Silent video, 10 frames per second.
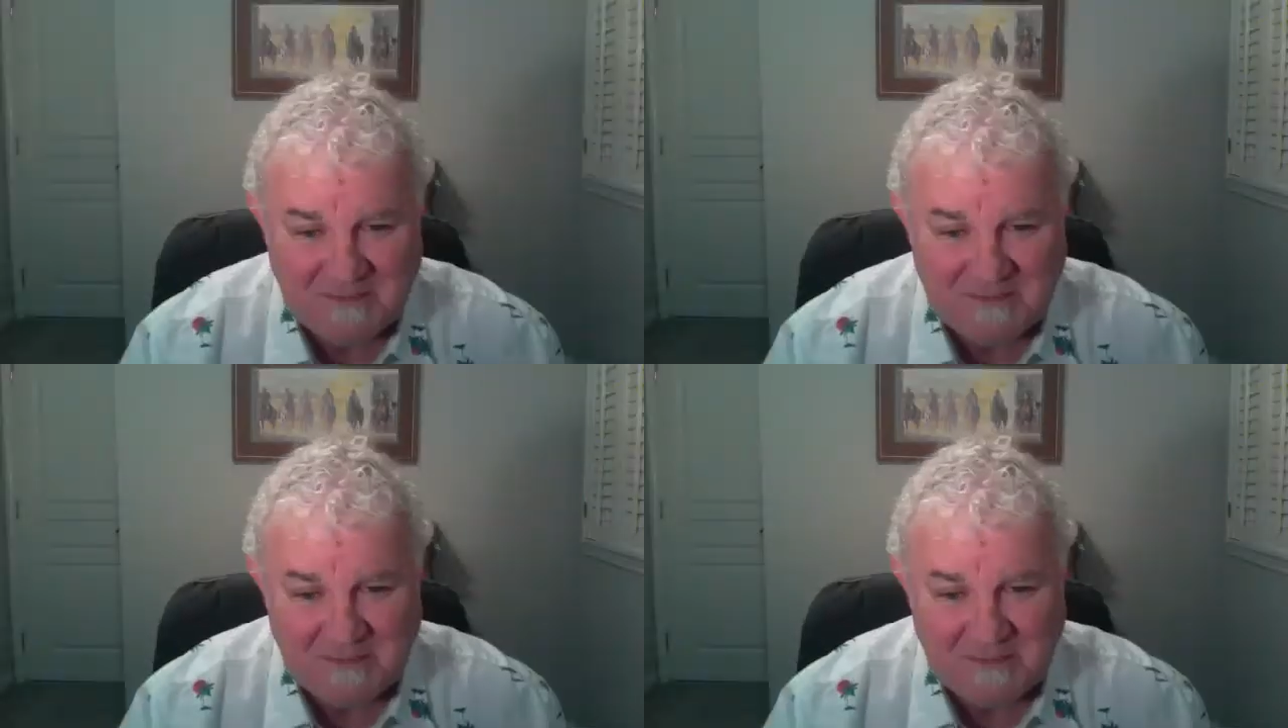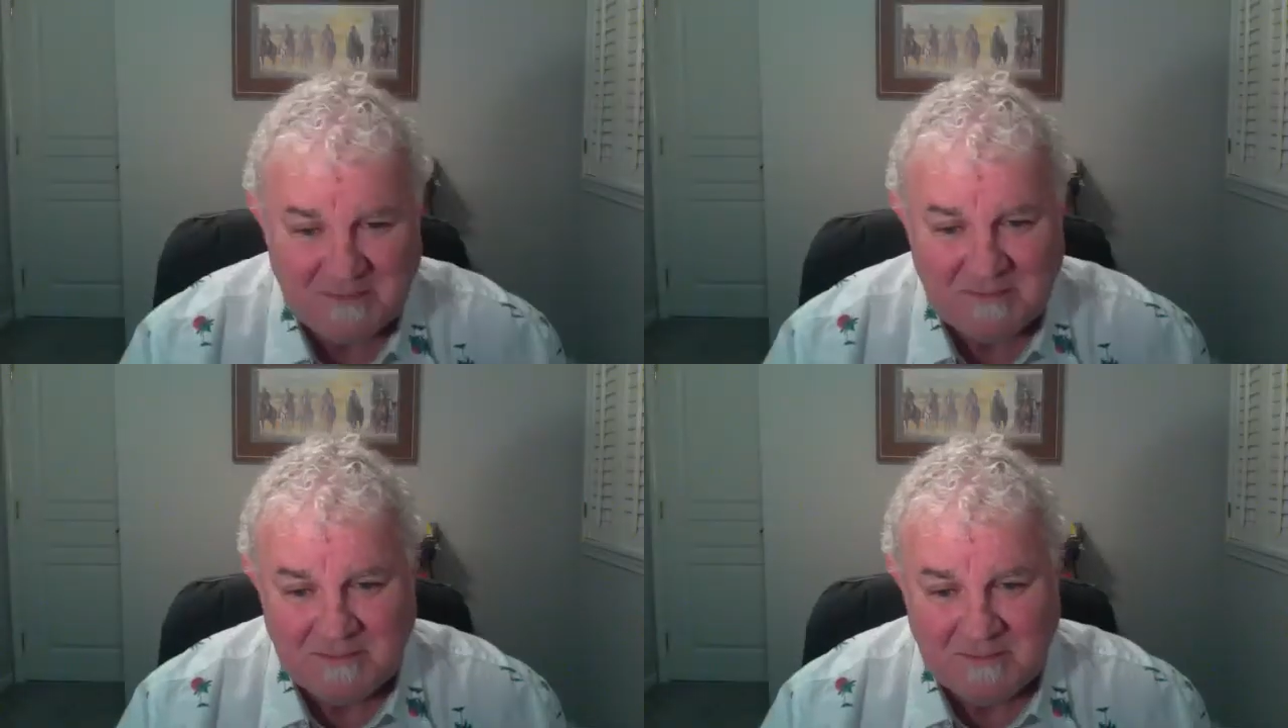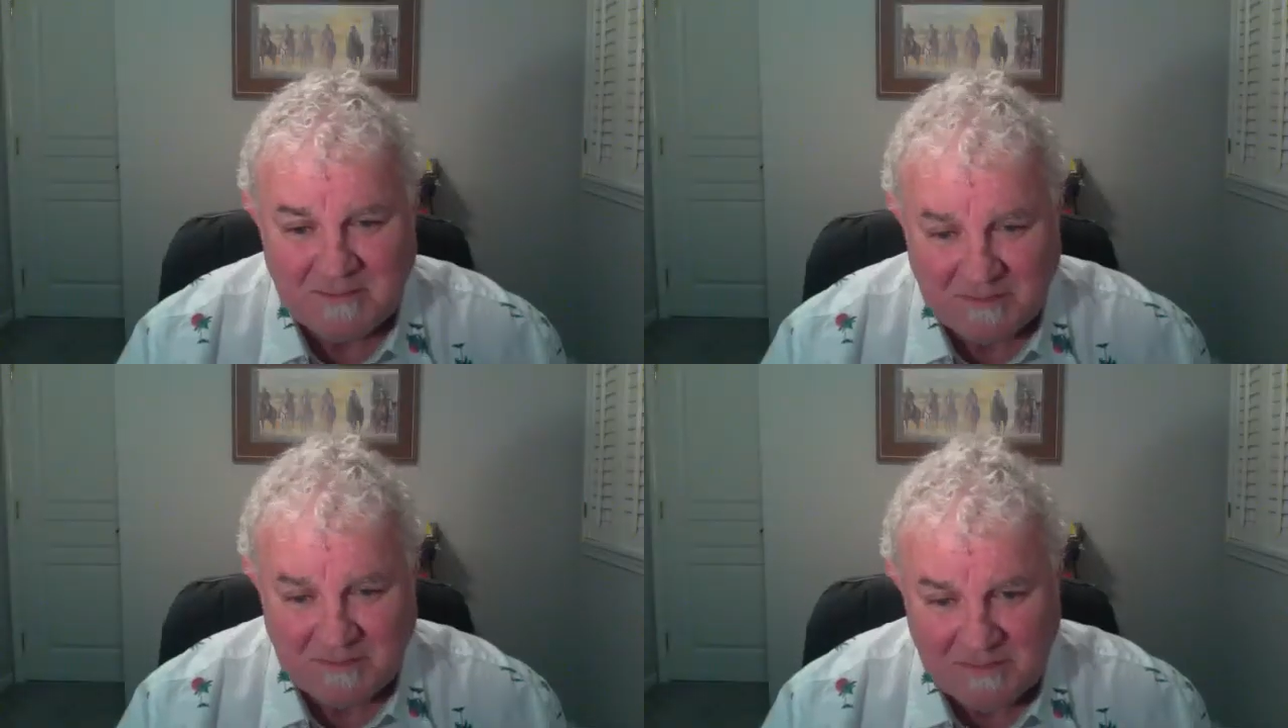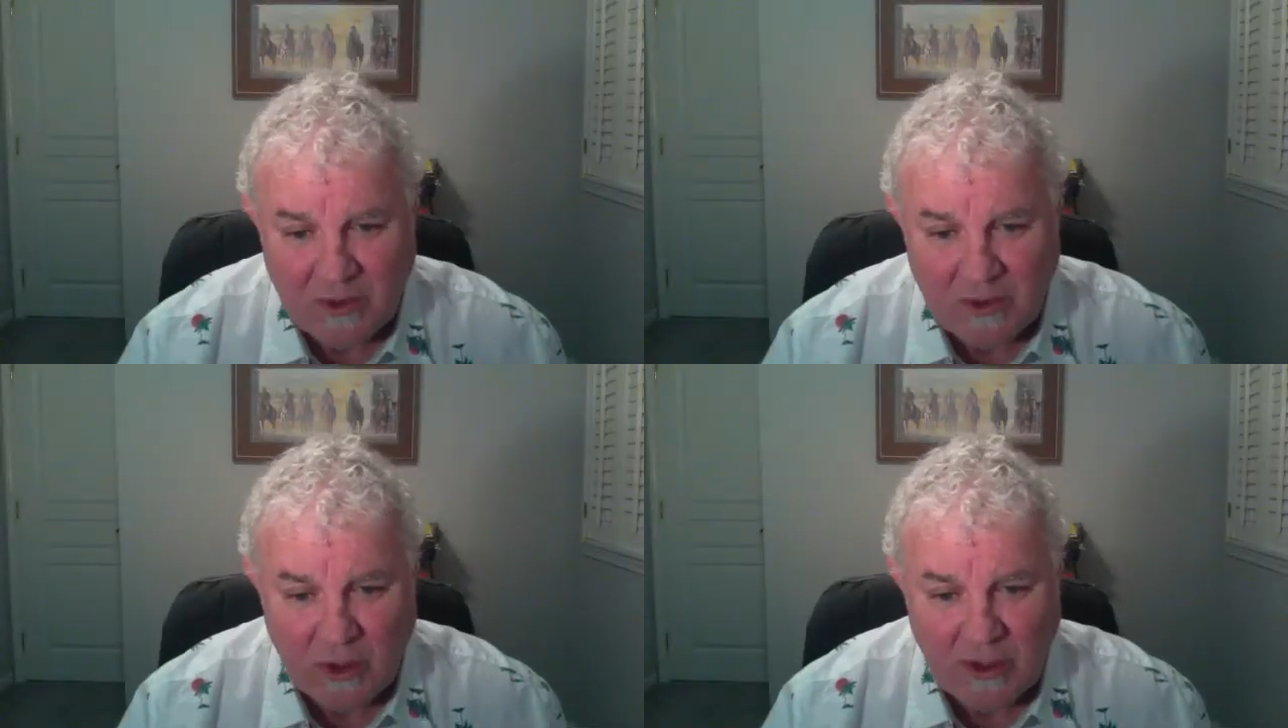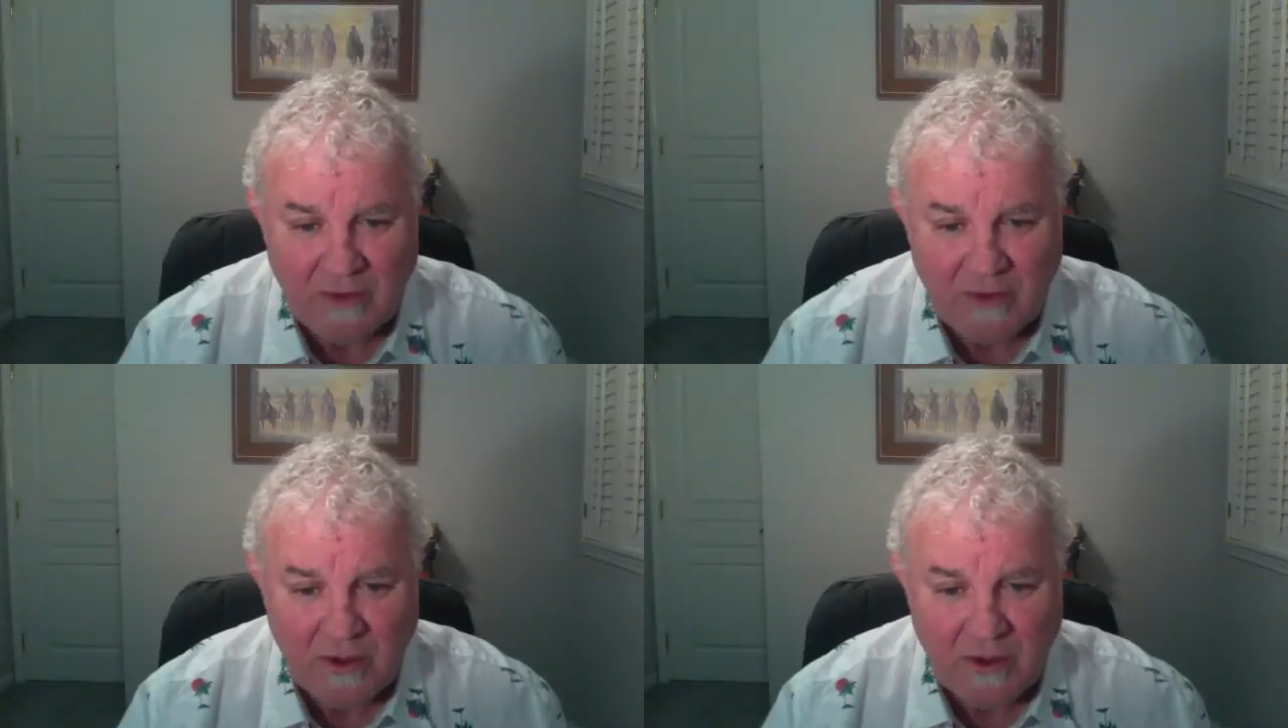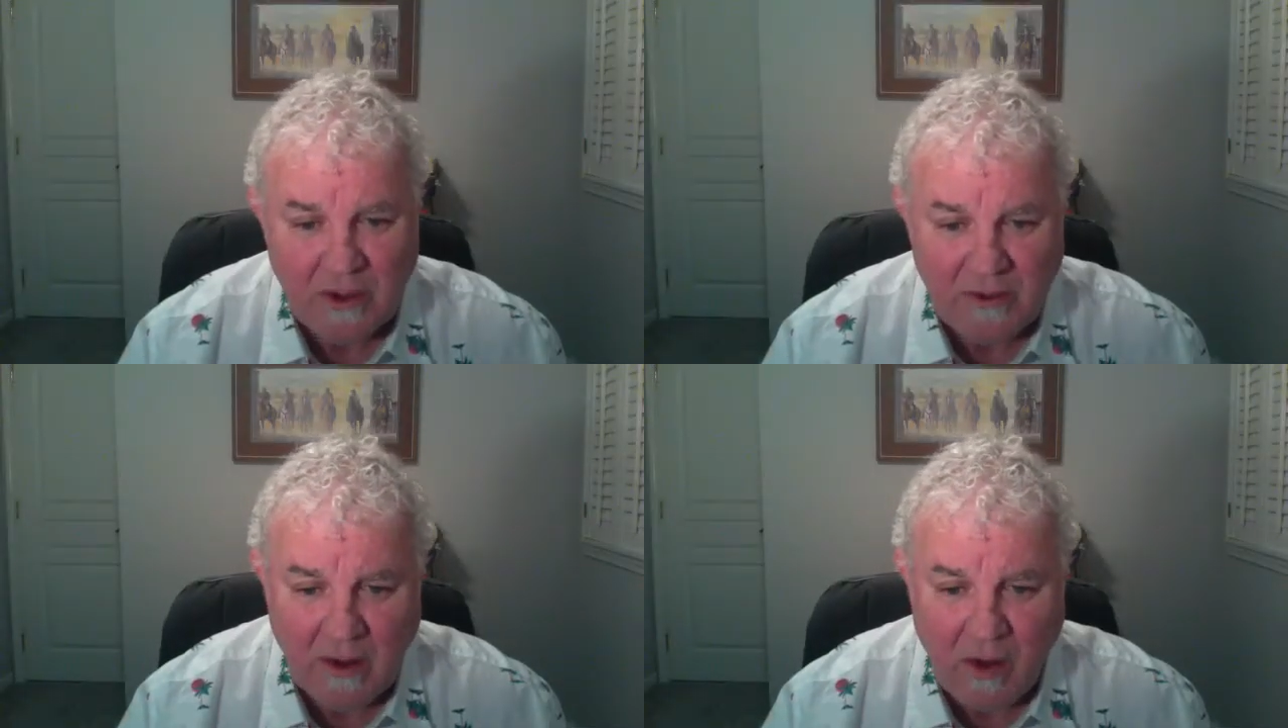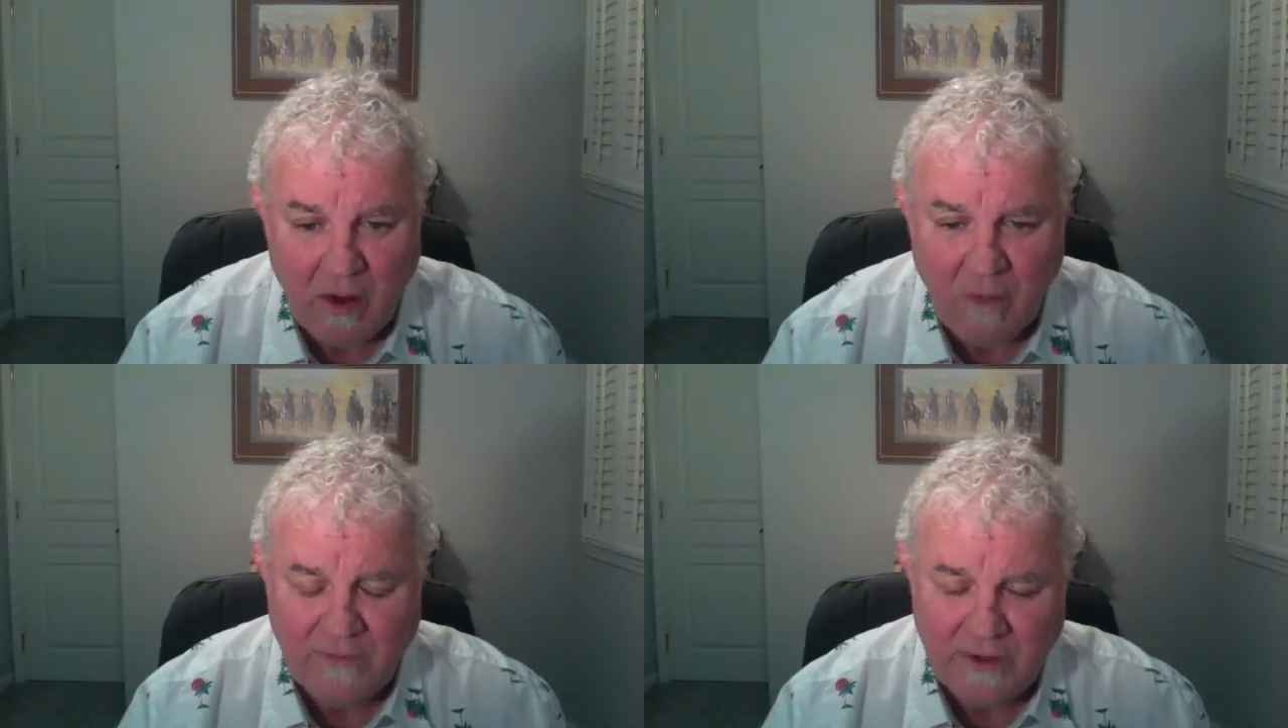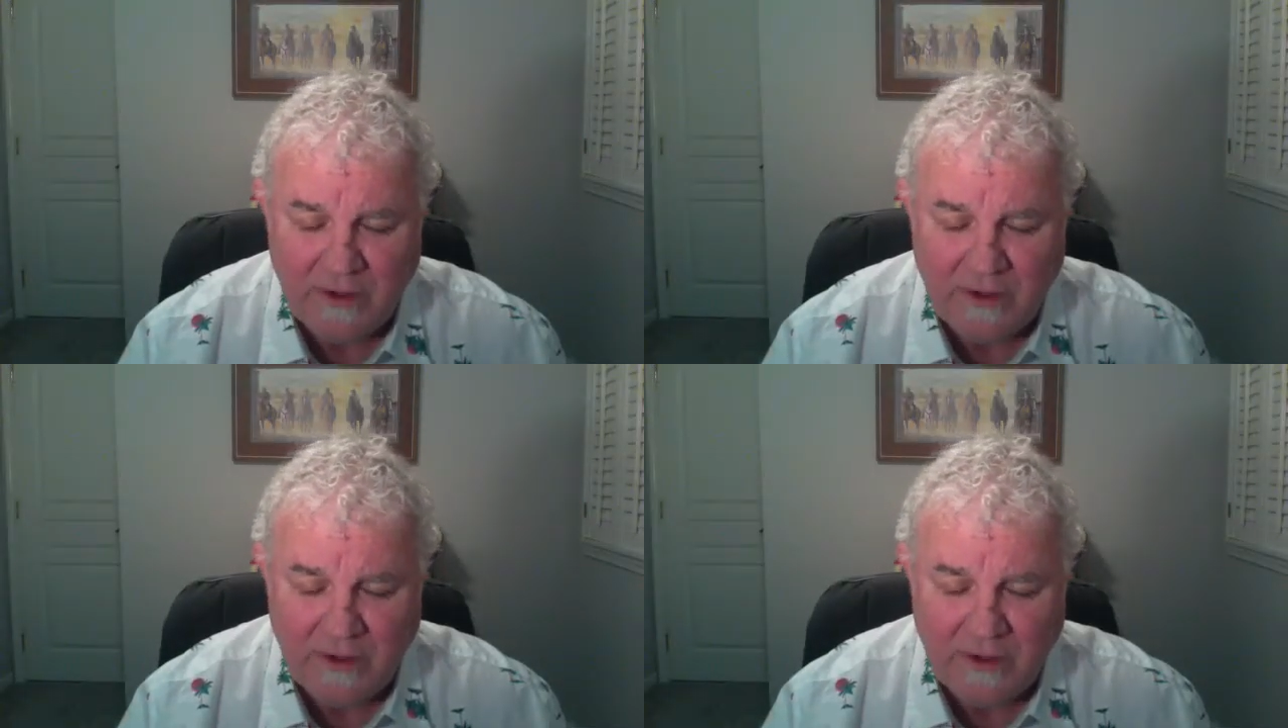Hopefully you're safe and you're hunkered down there.